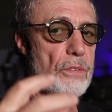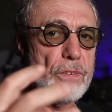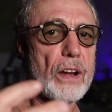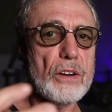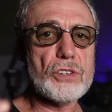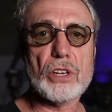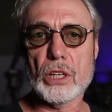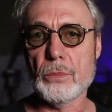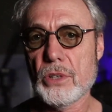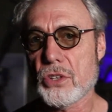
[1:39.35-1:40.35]
Very
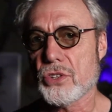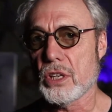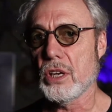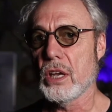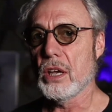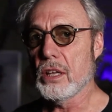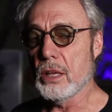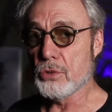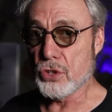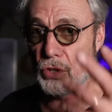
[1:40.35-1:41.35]
seldom do you see
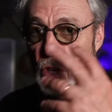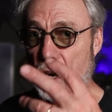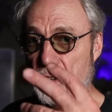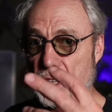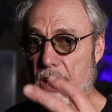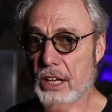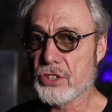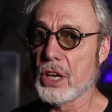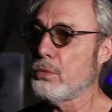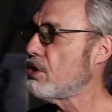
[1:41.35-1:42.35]
them shooting on the light side,